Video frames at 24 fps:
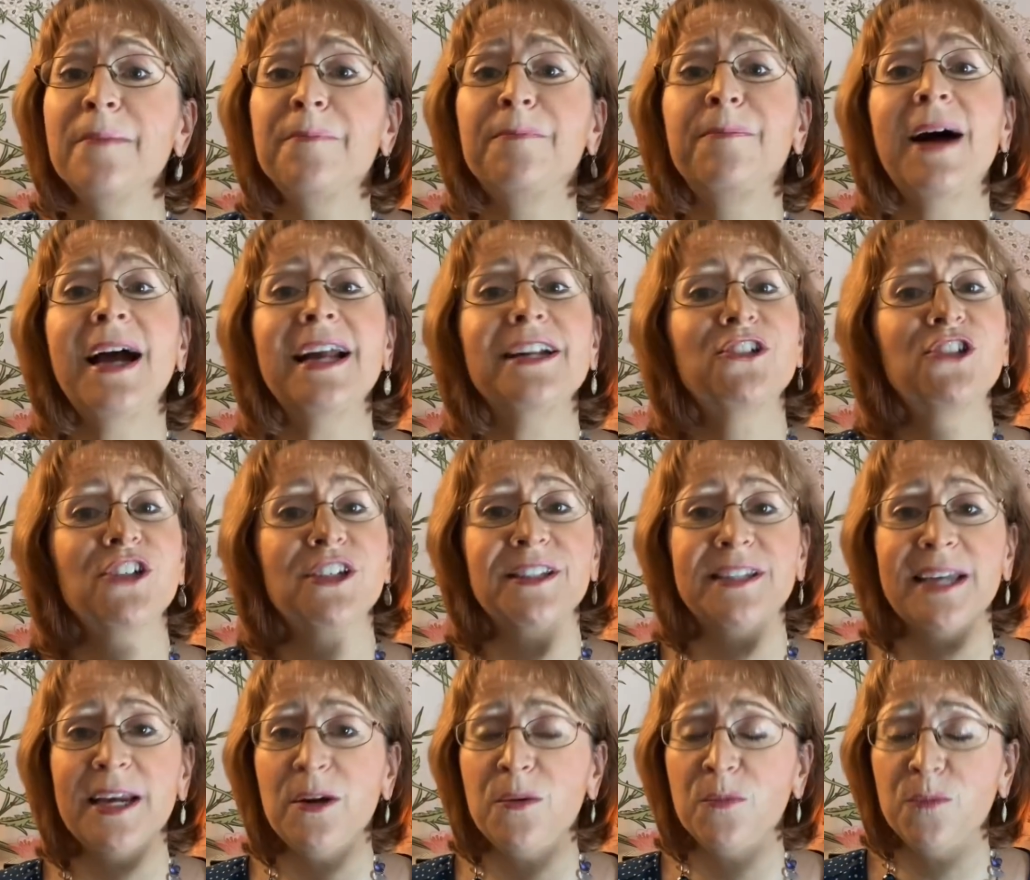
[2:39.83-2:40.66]
But
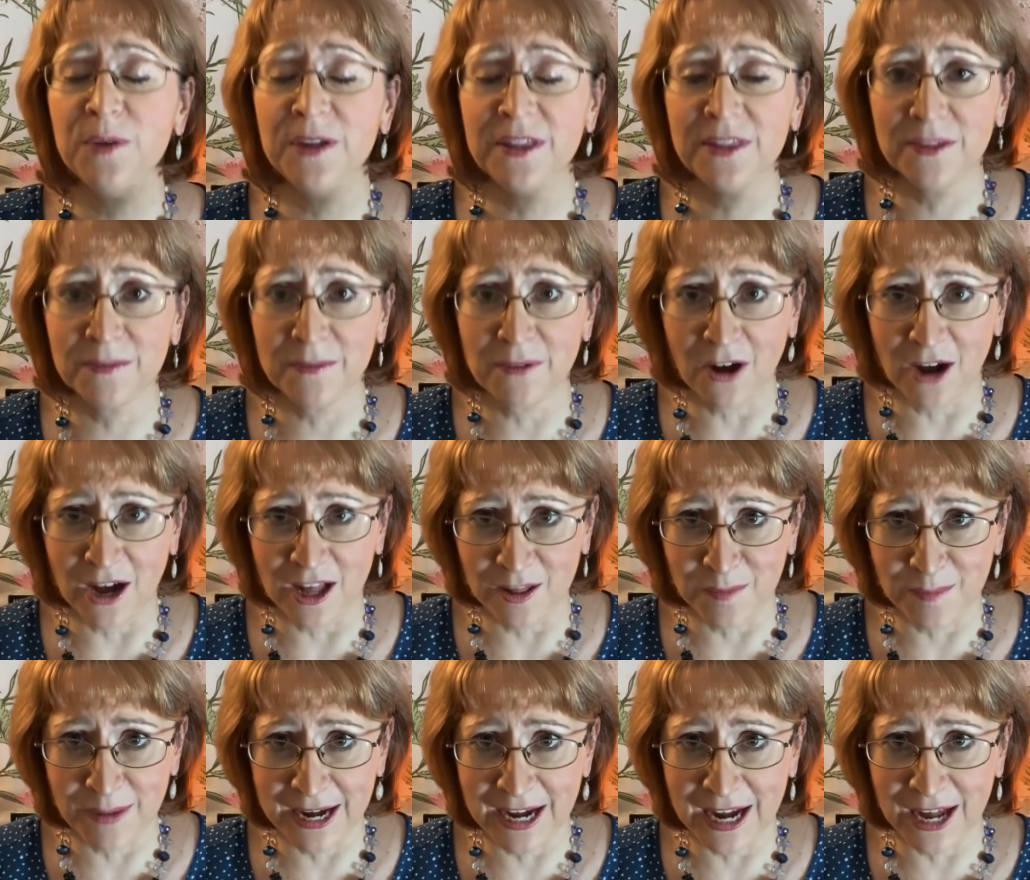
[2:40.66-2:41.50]
just like with
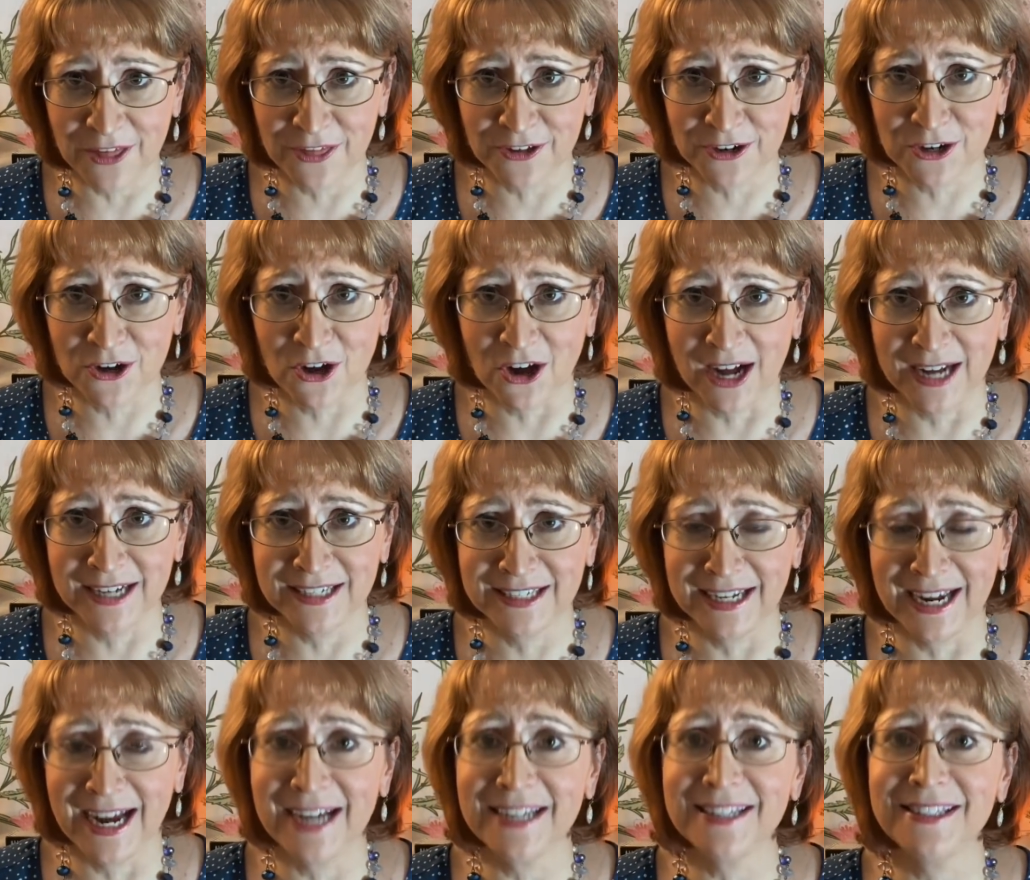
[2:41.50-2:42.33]
all my other
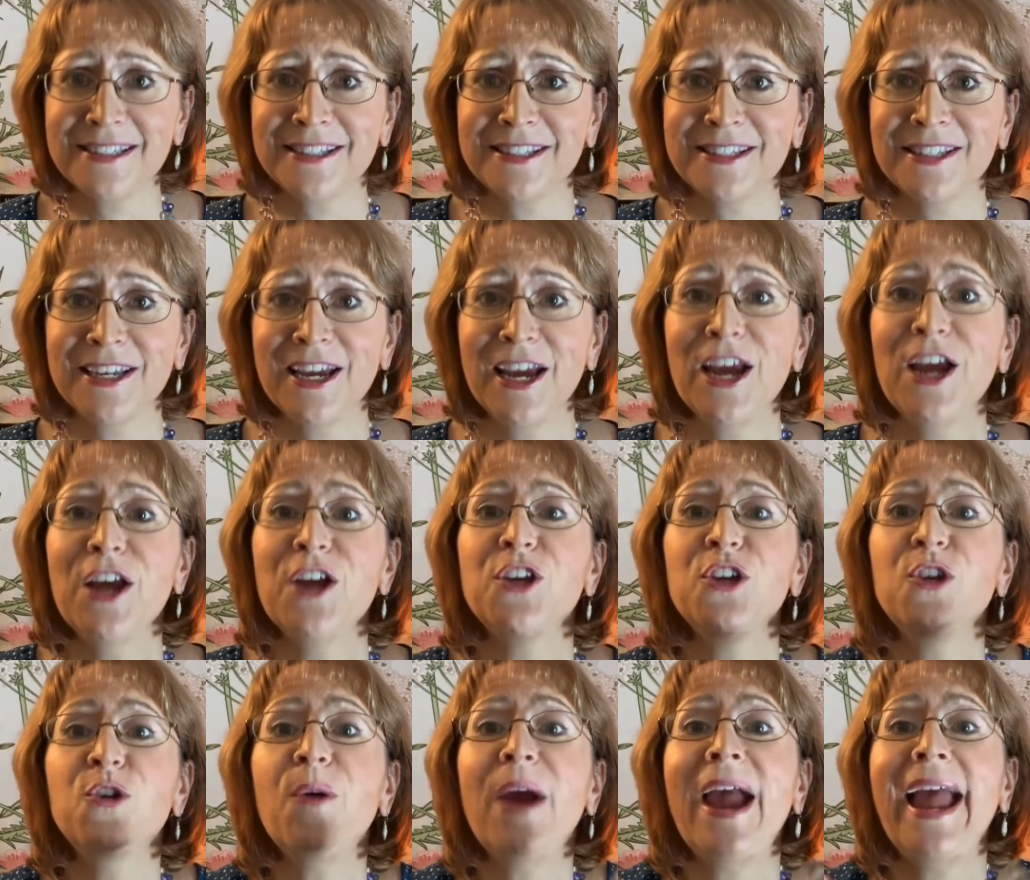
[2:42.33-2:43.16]
contests,
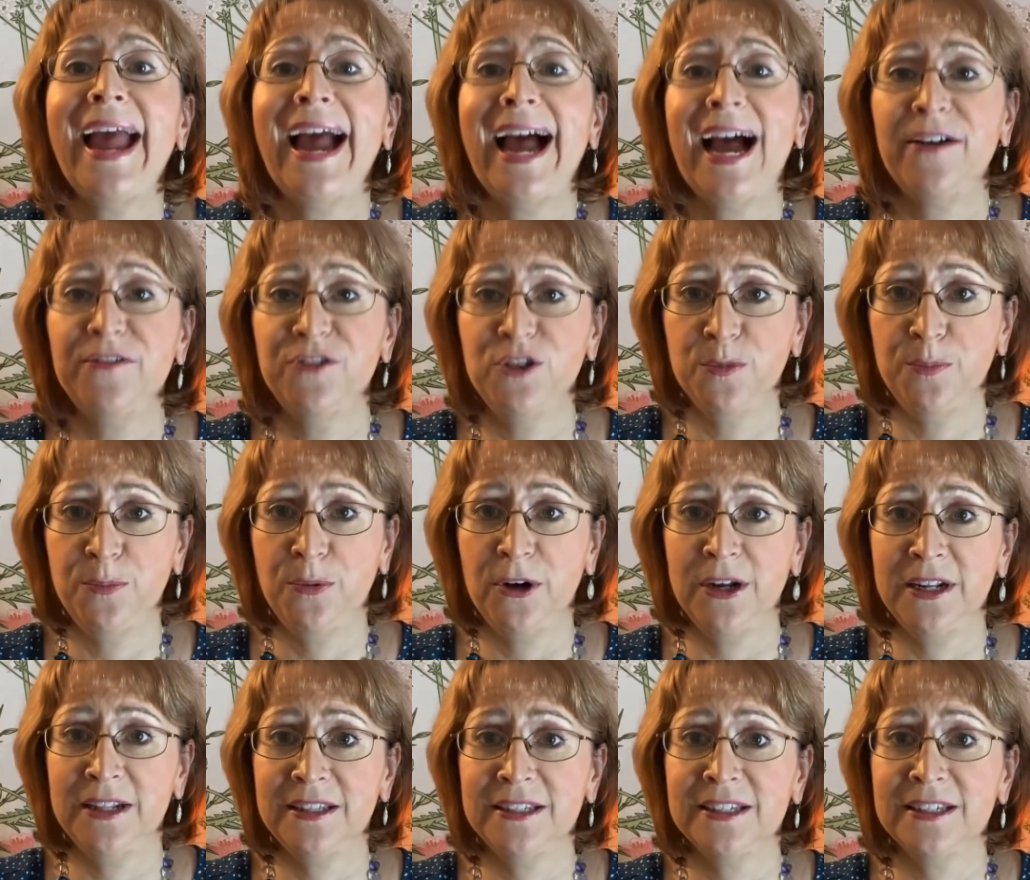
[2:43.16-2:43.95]
you have to put